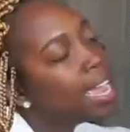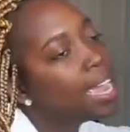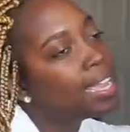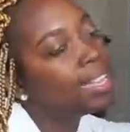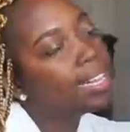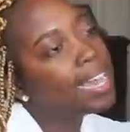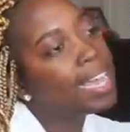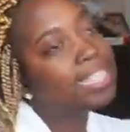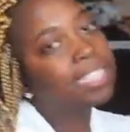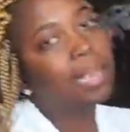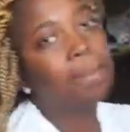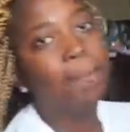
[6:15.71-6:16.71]
And then
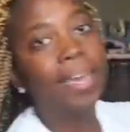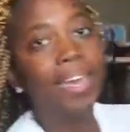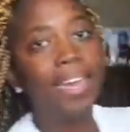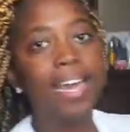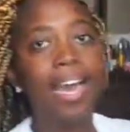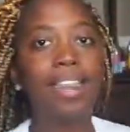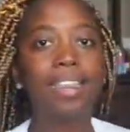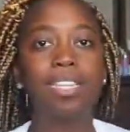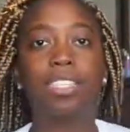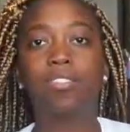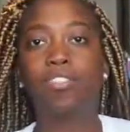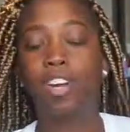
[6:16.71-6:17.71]
next, Bae got
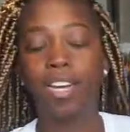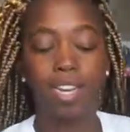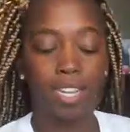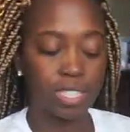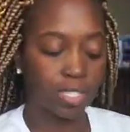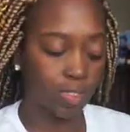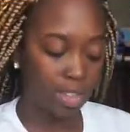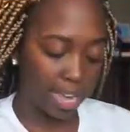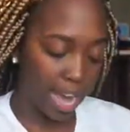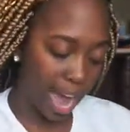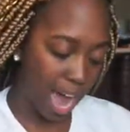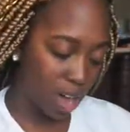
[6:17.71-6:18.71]
this for us for the
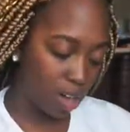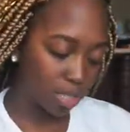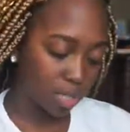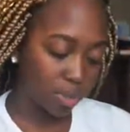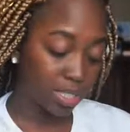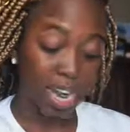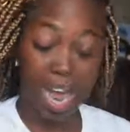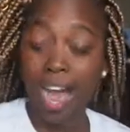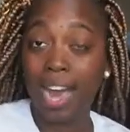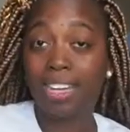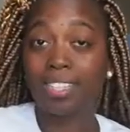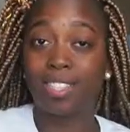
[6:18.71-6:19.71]
house, which
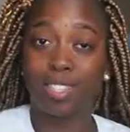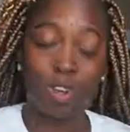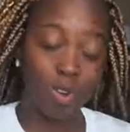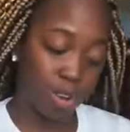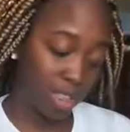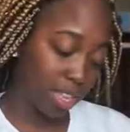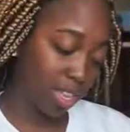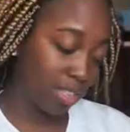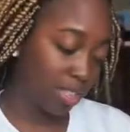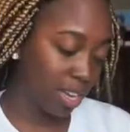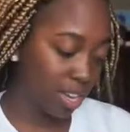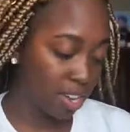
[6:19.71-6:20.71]
I totally
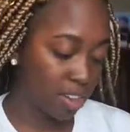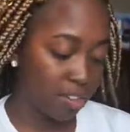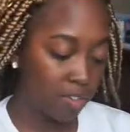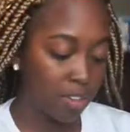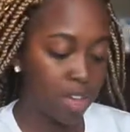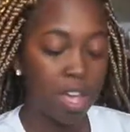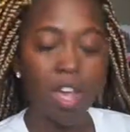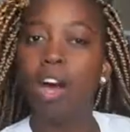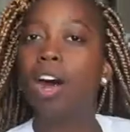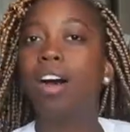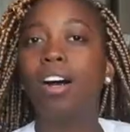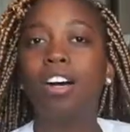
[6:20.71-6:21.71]
love.
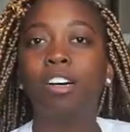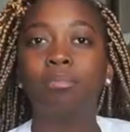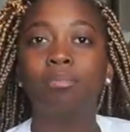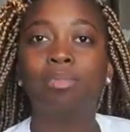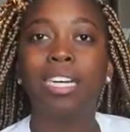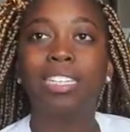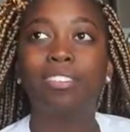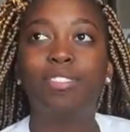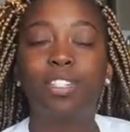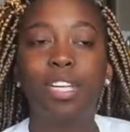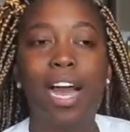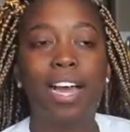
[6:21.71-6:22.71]
Because if you
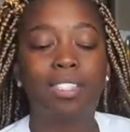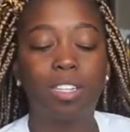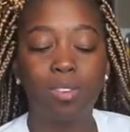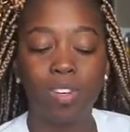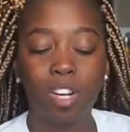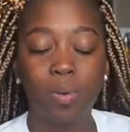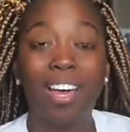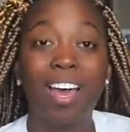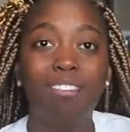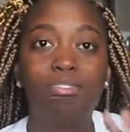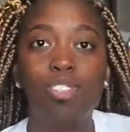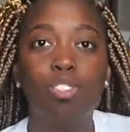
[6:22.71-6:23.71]
guys don't know, we
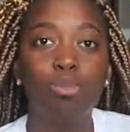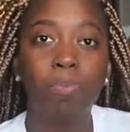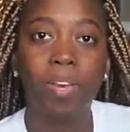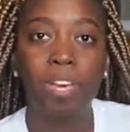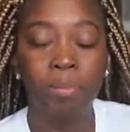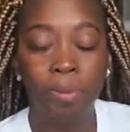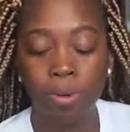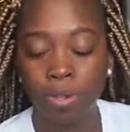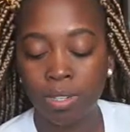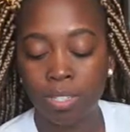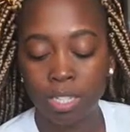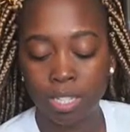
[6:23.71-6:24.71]
have two pit
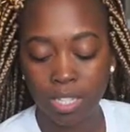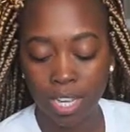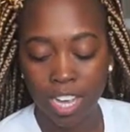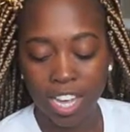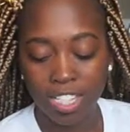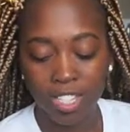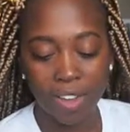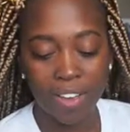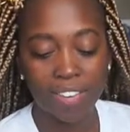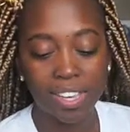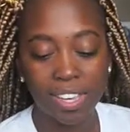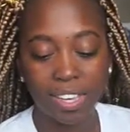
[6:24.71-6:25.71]
bulls, so I
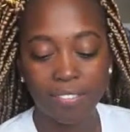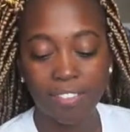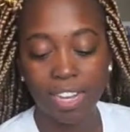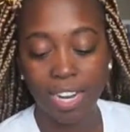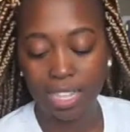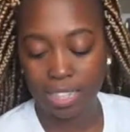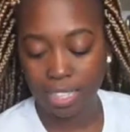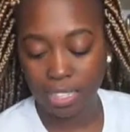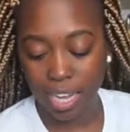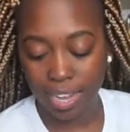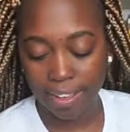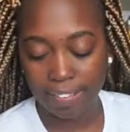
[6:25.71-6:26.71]
feel like this
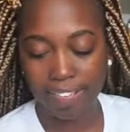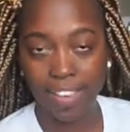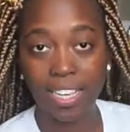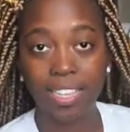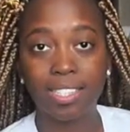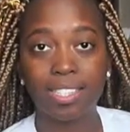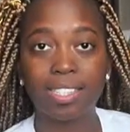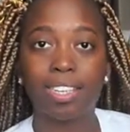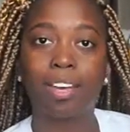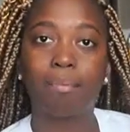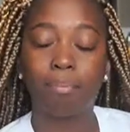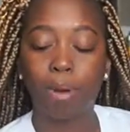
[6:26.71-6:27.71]
like fits
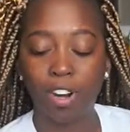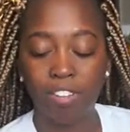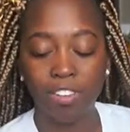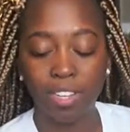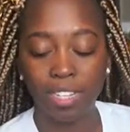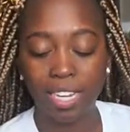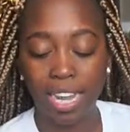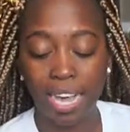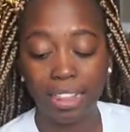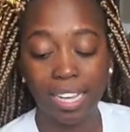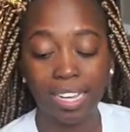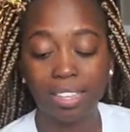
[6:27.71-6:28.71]
perfectly, and I
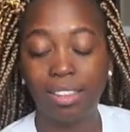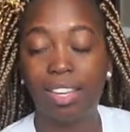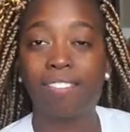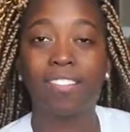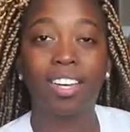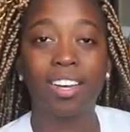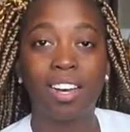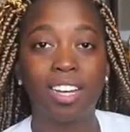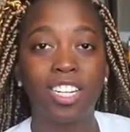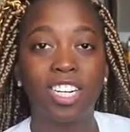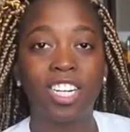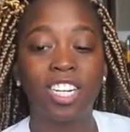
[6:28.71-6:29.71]
like love the
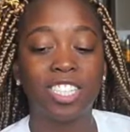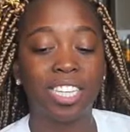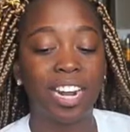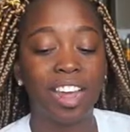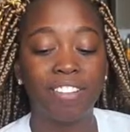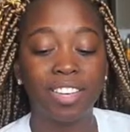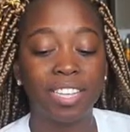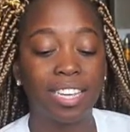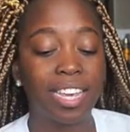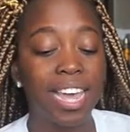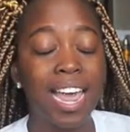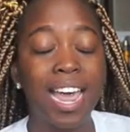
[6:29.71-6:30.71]
colors and
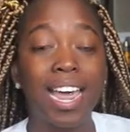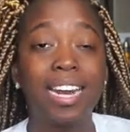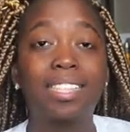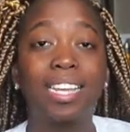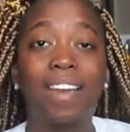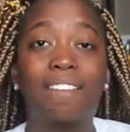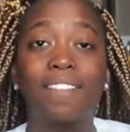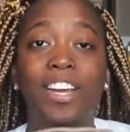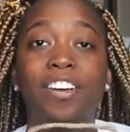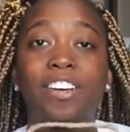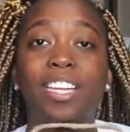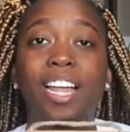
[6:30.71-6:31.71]
everything, and it's like
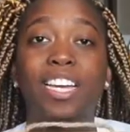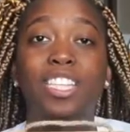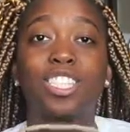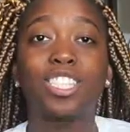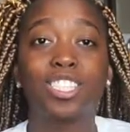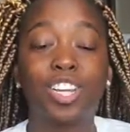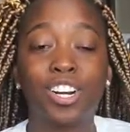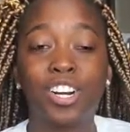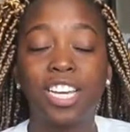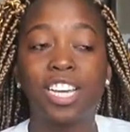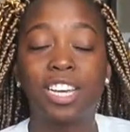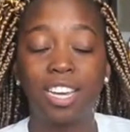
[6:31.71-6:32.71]
very like
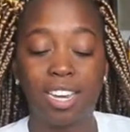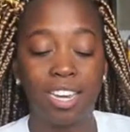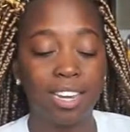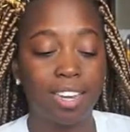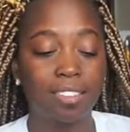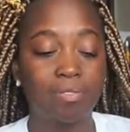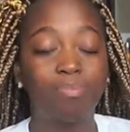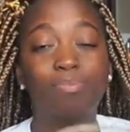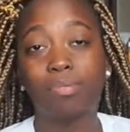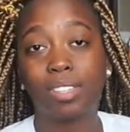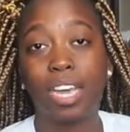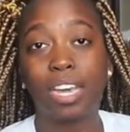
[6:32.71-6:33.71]
sturdy, and
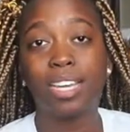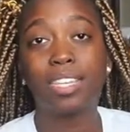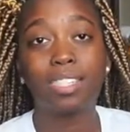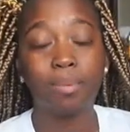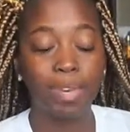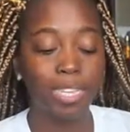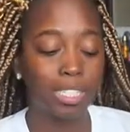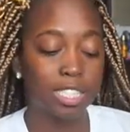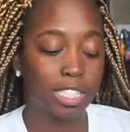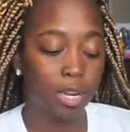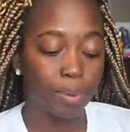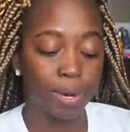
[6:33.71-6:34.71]
yeah, it's amazing. It's
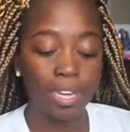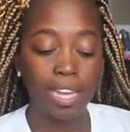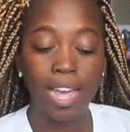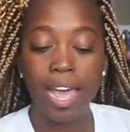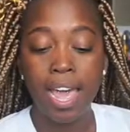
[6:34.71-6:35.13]
so pretty.